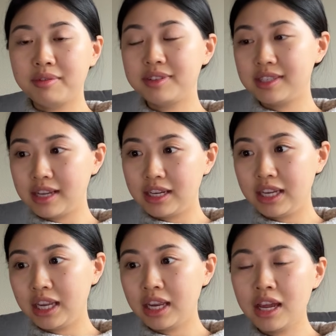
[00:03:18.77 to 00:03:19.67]

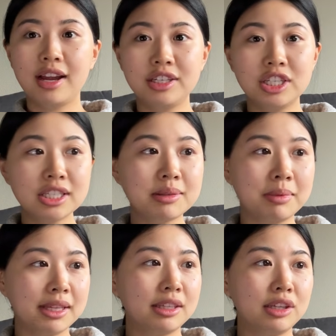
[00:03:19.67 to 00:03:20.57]
studying, I just
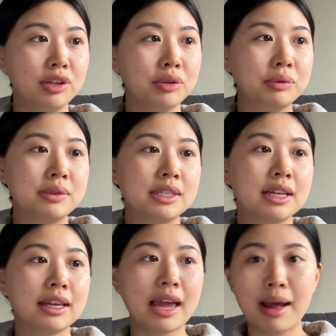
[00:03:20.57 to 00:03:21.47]
mainly
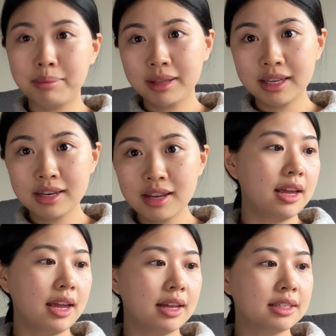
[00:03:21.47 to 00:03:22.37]
used Kaplan,
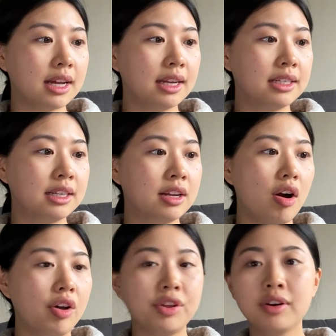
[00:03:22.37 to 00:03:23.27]
and I did
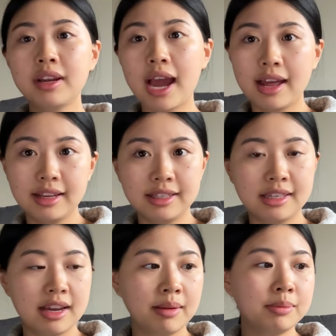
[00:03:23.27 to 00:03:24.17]
all their CAT
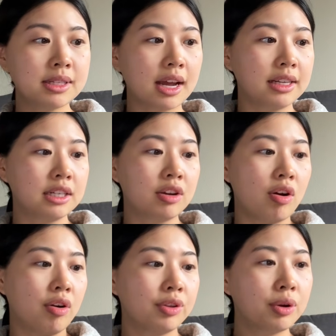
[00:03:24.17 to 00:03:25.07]
exams, I did
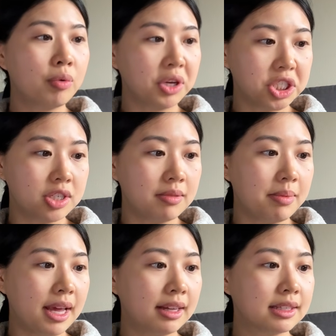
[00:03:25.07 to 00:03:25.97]
all their question
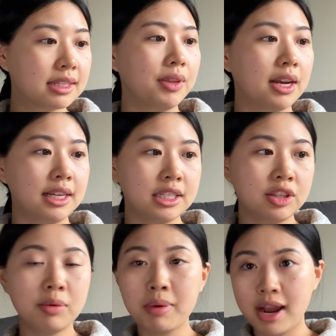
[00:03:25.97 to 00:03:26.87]
banks, and I did
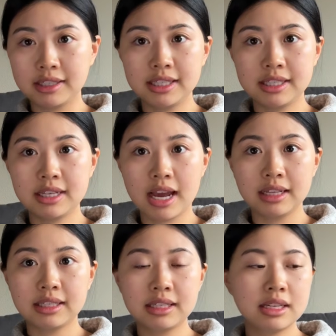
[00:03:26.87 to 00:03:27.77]
their practice
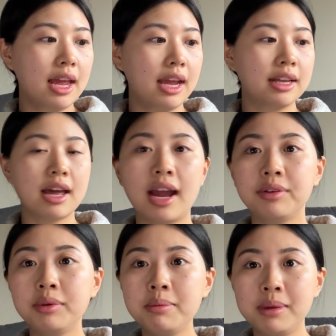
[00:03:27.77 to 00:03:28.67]
test, and I
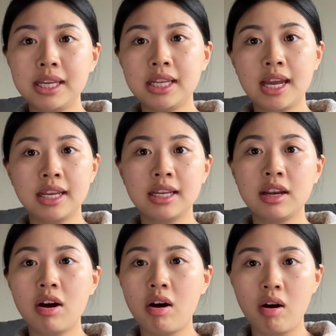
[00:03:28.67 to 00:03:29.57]

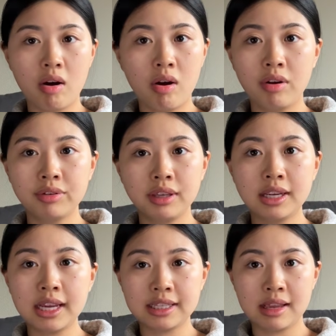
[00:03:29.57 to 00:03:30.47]
remediated all
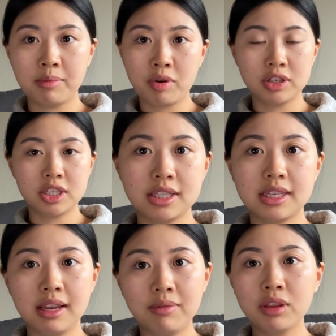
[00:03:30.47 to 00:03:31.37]
the exam questions.
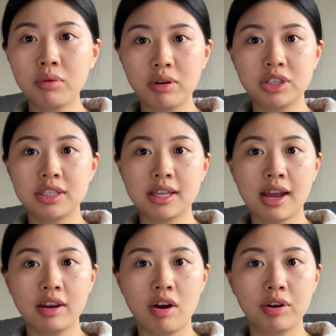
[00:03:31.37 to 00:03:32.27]
Even the questions that
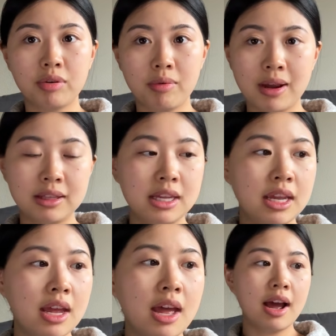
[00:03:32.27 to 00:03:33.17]
I got
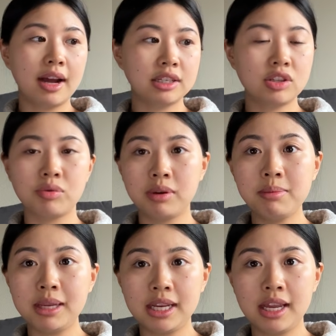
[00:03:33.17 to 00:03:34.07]
correctly, I still
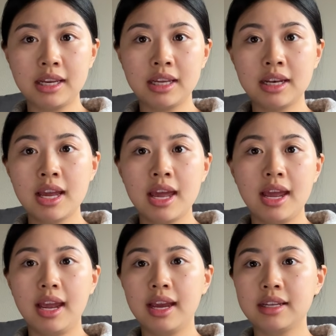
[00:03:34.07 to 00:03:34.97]
remediated,
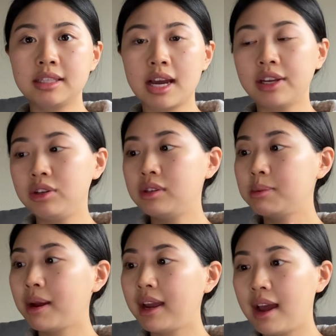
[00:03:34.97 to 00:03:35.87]
and I
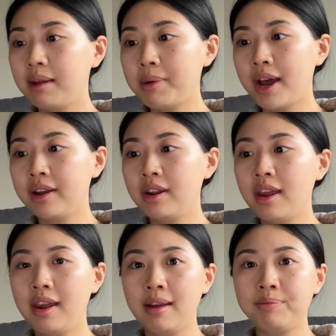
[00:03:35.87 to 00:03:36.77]
used my iPad
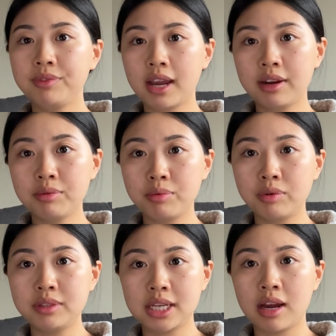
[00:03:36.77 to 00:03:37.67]
and kind of
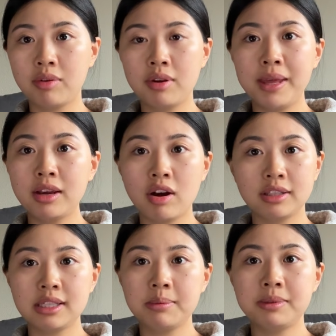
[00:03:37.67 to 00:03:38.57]
wrote down big
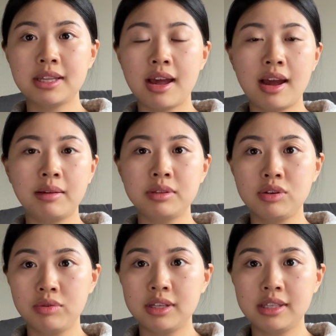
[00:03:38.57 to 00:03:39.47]
concepts that I was
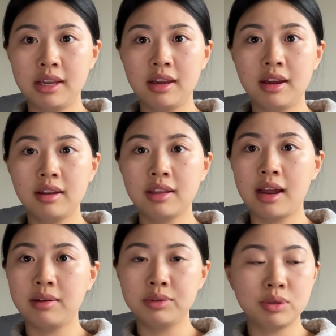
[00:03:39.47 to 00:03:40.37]
noticing that
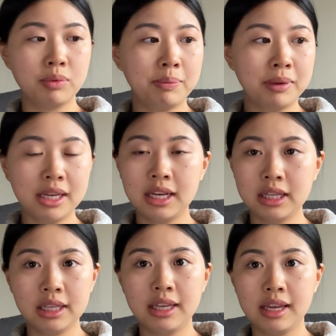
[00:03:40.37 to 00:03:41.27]
I was
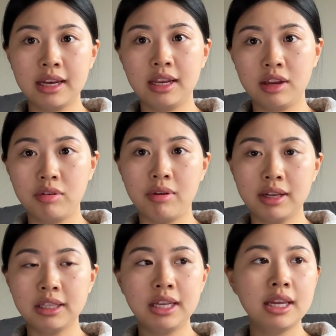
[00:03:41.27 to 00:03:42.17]
repeatedly getting
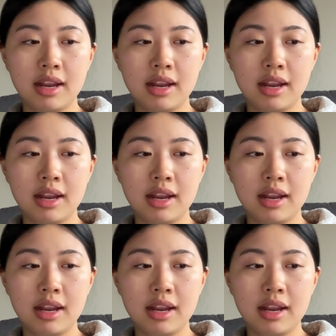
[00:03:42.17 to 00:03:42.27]
incorrectly.